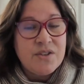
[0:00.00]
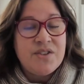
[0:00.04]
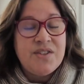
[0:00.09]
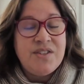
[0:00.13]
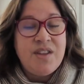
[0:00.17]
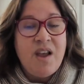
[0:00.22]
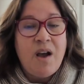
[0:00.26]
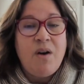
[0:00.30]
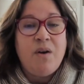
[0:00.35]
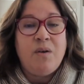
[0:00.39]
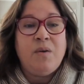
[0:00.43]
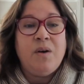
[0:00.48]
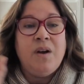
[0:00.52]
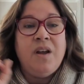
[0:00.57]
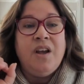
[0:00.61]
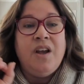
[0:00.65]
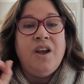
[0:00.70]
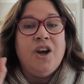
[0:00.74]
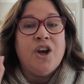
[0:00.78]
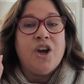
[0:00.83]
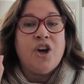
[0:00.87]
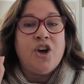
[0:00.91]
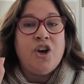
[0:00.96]
So,
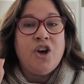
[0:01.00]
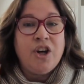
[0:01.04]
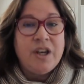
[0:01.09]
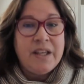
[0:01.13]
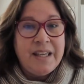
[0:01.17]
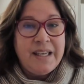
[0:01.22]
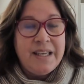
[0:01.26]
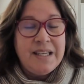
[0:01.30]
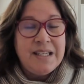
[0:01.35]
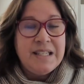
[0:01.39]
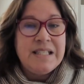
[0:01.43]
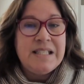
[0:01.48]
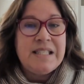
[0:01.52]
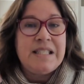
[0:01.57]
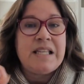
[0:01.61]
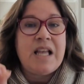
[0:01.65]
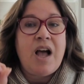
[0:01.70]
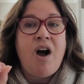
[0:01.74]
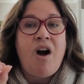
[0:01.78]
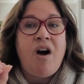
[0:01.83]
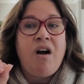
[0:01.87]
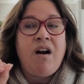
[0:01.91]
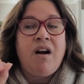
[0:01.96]
cookies
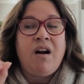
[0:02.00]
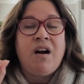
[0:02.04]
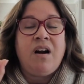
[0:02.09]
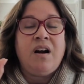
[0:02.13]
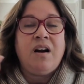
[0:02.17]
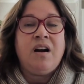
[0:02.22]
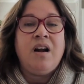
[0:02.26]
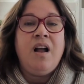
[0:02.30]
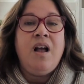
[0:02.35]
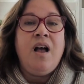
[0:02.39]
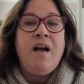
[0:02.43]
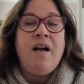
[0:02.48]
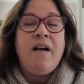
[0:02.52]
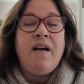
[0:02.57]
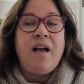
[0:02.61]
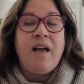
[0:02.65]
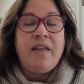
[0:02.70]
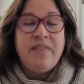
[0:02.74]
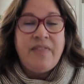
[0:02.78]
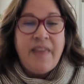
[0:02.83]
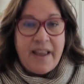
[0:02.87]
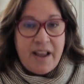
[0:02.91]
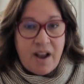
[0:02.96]
are
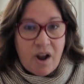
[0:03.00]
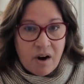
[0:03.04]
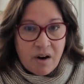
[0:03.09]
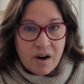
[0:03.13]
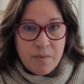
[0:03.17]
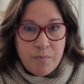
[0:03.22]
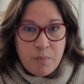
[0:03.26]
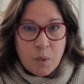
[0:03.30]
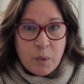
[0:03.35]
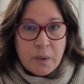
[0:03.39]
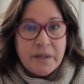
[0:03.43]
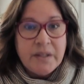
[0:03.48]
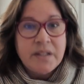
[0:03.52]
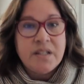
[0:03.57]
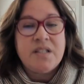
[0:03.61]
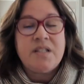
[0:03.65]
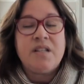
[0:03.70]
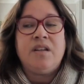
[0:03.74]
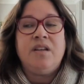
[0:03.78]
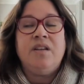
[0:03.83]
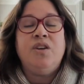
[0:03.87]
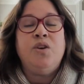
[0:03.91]
they are important.